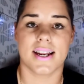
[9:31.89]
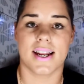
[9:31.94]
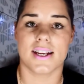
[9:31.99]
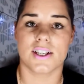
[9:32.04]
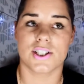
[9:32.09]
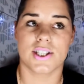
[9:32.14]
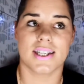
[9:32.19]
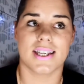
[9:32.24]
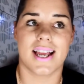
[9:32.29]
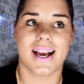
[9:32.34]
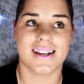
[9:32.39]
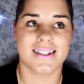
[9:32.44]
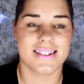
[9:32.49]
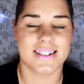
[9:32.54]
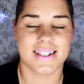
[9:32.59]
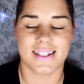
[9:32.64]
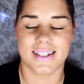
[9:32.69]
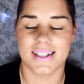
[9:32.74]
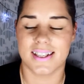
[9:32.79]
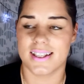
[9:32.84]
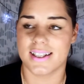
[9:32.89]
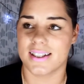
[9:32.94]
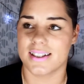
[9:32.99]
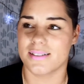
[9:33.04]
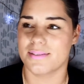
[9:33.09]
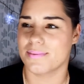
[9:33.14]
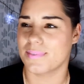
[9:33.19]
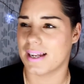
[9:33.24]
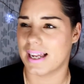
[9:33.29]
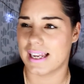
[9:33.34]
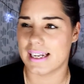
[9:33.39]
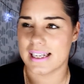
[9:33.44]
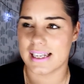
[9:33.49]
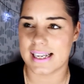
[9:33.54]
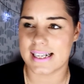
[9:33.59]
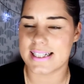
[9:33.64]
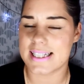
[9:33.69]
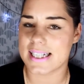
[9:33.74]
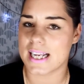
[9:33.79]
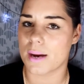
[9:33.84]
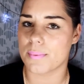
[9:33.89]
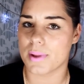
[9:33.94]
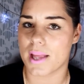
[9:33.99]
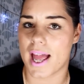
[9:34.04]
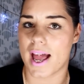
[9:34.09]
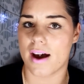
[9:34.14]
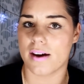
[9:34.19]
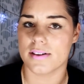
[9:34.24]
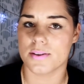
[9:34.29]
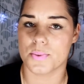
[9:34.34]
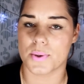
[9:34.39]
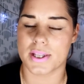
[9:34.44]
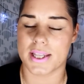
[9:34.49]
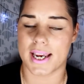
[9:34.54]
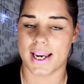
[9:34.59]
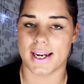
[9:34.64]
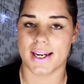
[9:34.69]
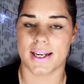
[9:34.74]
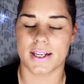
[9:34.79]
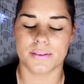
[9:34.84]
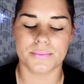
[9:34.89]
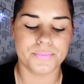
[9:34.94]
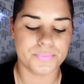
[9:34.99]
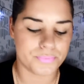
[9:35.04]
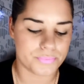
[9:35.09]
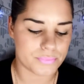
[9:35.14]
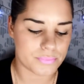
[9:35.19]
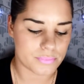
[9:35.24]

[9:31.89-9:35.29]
It actually lasted at least a couple of hours with eating.